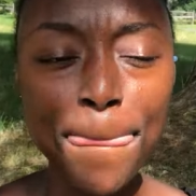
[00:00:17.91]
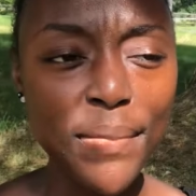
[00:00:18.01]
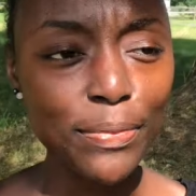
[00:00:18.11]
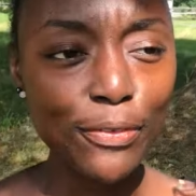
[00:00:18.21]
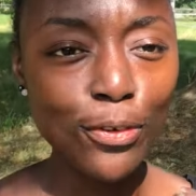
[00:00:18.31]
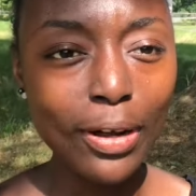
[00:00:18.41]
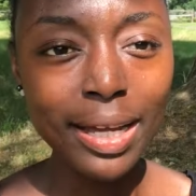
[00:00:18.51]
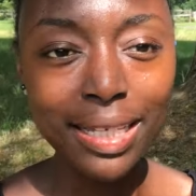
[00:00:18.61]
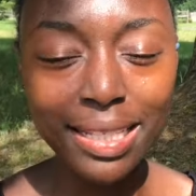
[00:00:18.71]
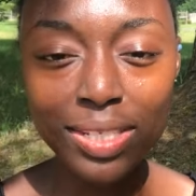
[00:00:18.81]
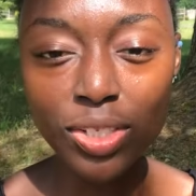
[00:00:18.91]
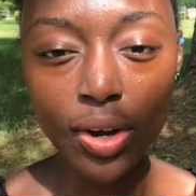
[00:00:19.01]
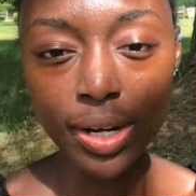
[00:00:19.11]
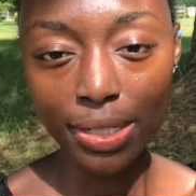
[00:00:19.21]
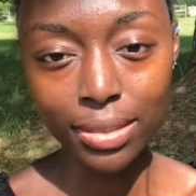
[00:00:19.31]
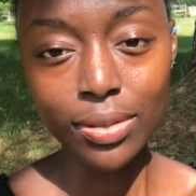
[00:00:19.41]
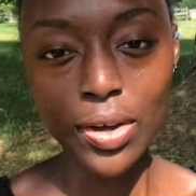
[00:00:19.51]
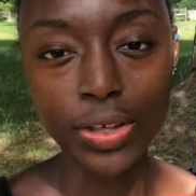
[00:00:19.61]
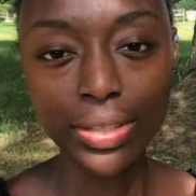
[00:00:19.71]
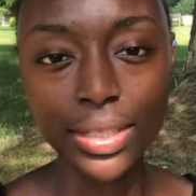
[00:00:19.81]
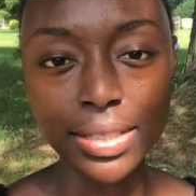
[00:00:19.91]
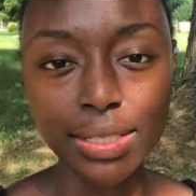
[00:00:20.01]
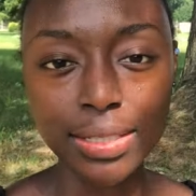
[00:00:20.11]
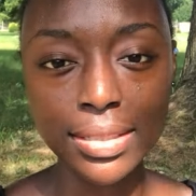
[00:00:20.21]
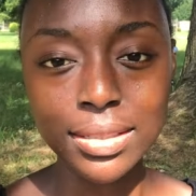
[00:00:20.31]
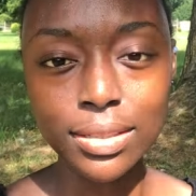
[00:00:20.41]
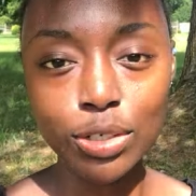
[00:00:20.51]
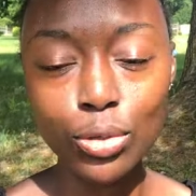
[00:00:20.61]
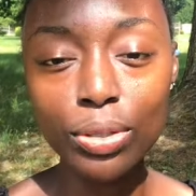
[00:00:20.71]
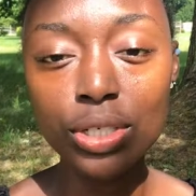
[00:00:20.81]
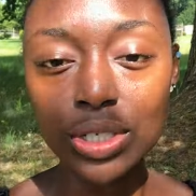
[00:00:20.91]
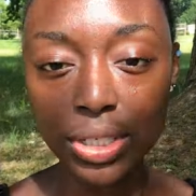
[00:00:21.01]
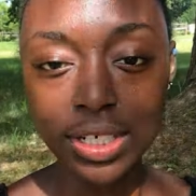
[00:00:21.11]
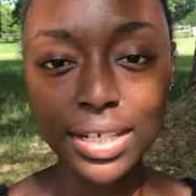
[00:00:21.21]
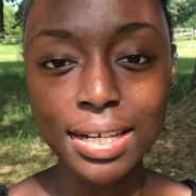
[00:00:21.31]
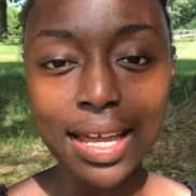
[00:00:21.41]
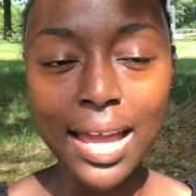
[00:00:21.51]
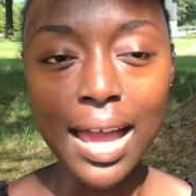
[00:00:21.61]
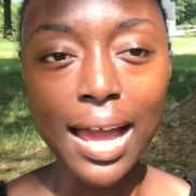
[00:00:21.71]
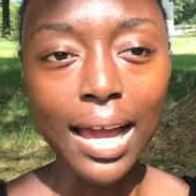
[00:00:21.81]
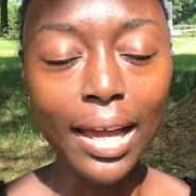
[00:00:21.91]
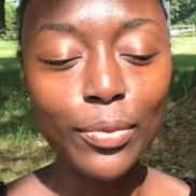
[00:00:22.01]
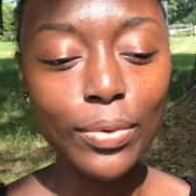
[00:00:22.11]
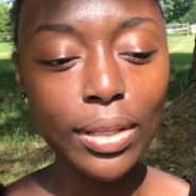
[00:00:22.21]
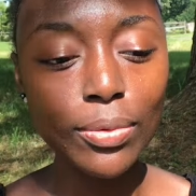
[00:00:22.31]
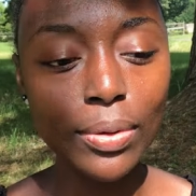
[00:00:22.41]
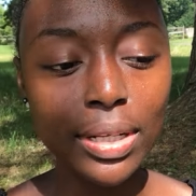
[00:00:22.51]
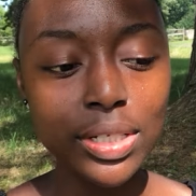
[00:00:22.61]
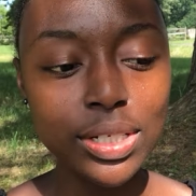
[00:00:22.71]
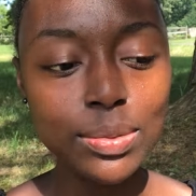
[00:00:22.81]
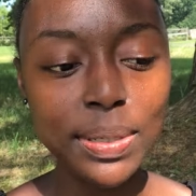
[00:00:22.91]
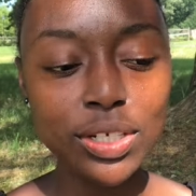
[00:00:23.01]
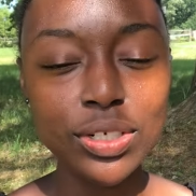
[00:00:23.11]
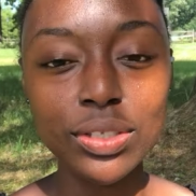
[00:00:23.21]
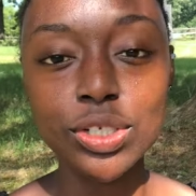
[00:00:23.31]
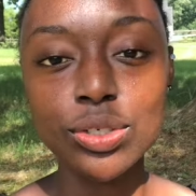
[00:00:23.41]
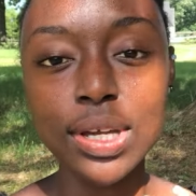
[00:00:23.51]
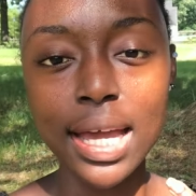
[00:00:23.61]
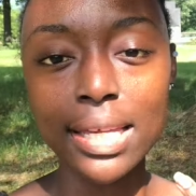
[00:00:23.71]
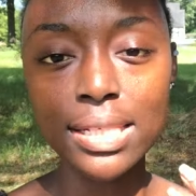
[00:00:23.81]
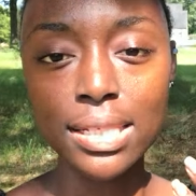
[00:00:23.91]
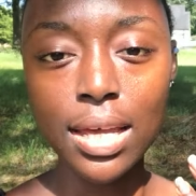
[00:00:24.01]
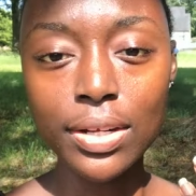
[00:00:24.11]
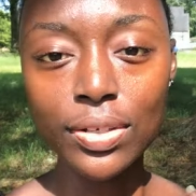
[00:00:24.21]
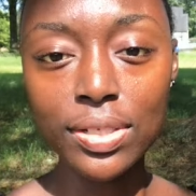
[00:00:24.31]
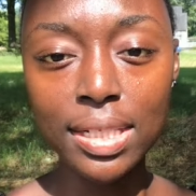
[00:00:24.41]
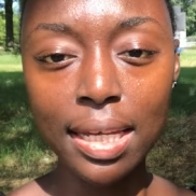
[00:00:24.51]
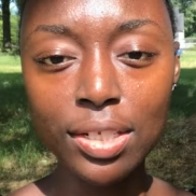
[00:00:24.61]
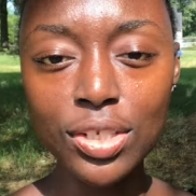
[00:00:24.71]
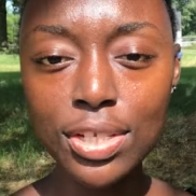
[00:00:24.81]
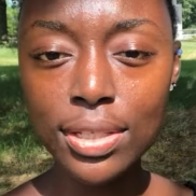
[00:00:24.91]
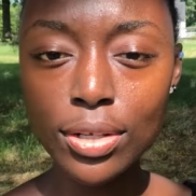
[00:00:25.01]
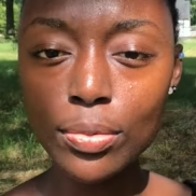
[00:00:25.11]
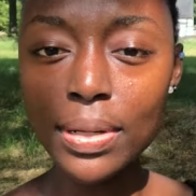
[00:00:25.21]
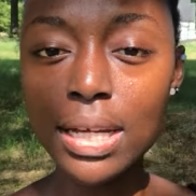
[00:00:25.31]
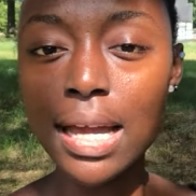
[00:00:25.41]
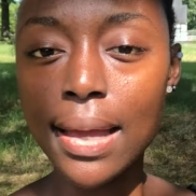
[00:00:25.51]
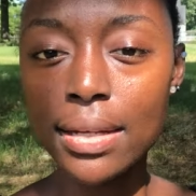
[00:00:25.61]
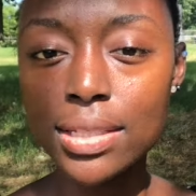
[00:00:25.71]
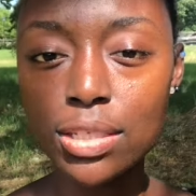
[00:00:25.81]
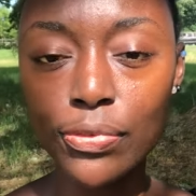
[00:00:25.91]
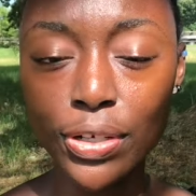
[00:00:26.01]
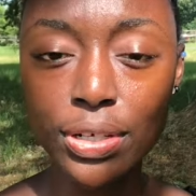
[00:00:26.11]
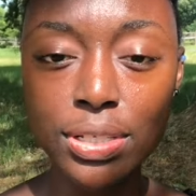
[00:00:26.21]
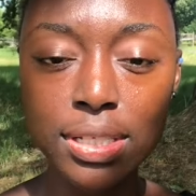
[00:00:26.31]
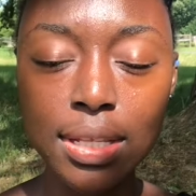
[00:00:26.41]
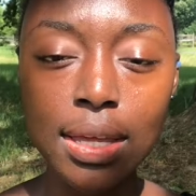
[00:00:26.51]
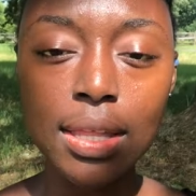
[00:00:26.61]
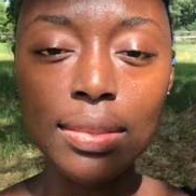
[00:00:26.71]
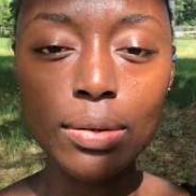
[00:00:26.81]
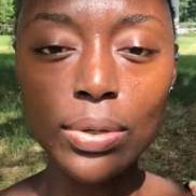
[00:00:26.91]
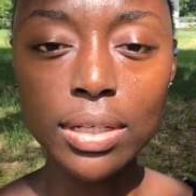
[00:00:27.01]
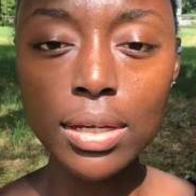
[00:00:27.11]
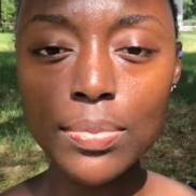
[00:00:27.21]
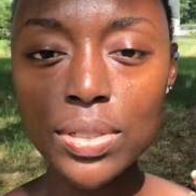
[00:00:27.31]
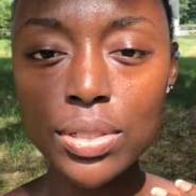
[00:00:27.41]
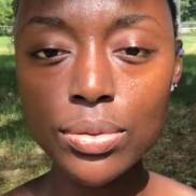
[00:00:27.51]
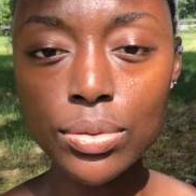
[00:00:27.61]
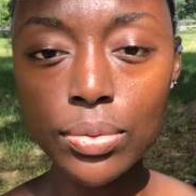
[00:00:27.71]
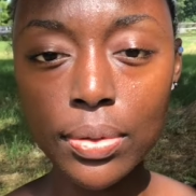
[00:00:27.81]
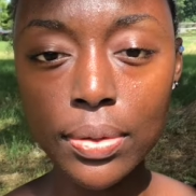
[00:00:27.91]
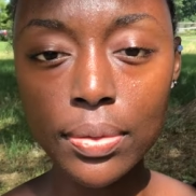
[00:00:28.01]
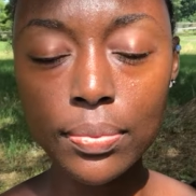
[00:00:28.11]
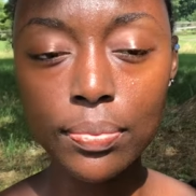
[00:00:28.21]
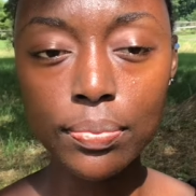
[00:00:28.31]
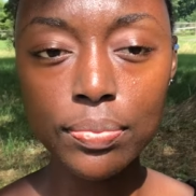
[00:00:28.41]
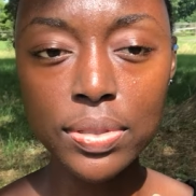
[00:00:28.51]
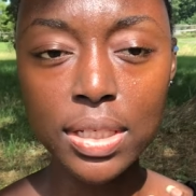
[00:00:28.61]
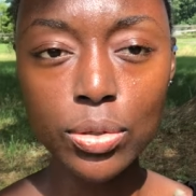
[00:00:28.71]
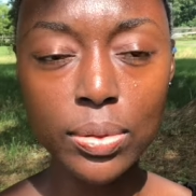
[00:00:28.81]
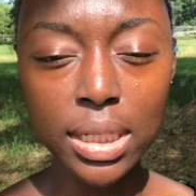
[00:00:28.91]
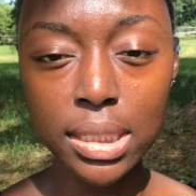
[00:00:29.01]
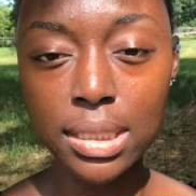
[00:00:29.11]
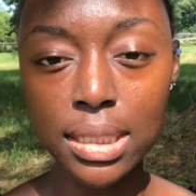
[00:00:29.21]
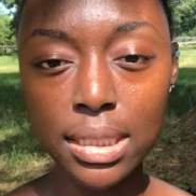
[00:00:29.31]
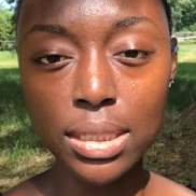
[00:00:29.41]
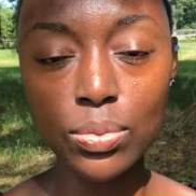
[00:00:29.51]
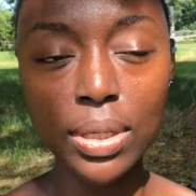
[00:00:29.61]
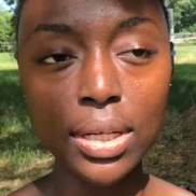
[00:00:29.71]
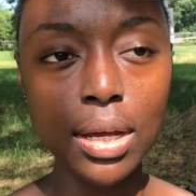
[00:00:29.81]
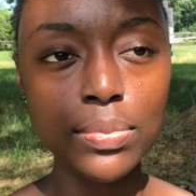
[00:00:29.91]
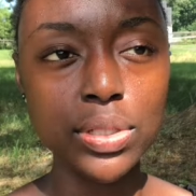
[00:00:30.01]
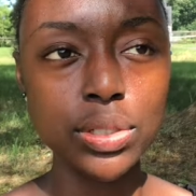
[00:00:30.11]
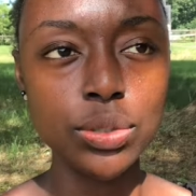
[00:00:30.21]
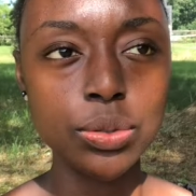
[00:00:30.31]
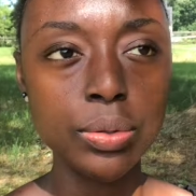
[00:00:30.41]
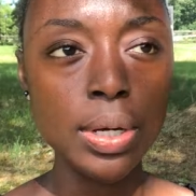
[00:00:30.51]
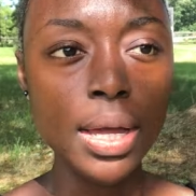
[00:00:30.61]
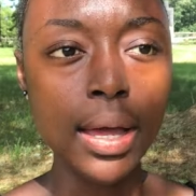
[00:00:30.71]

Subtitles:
But before I get started on this creature, I really want to just make sure that you guys understand just a little bit of guidance first, that when it comes to synchronicities, when it comes to